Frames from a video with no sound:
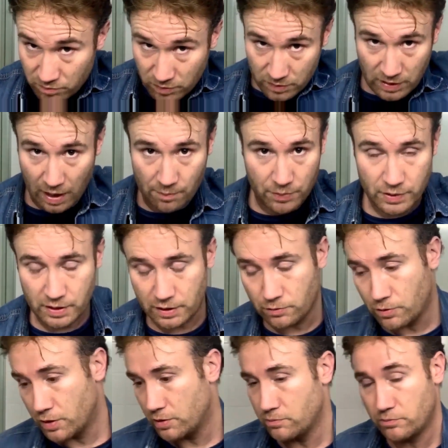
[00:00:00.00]
company you
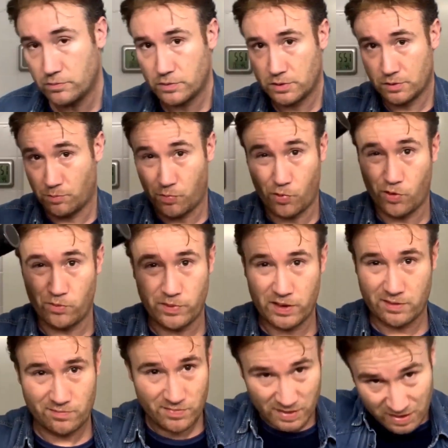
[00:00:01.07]
want to support with
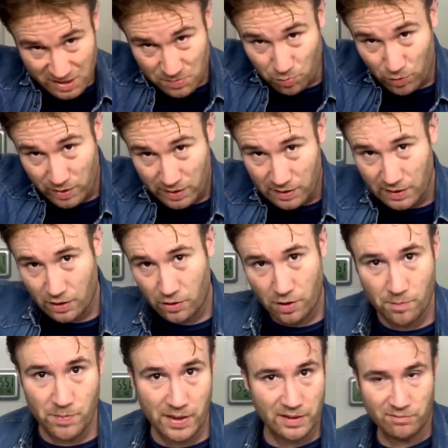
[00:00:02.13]
sprinkling on a bit,